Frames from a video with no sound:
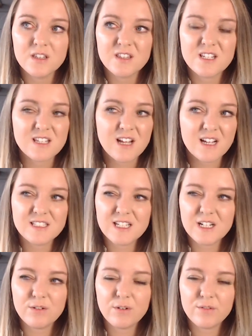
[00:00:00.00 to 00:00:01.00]
this
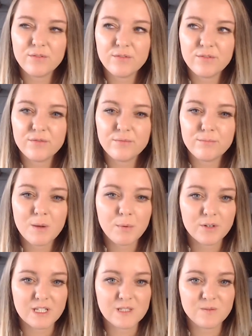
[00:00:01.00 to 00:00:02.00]
idea of my
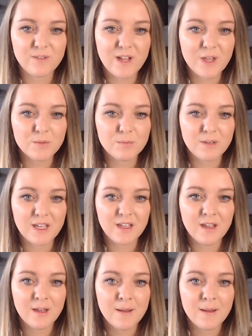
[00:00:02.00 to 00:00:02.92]
body's failed me,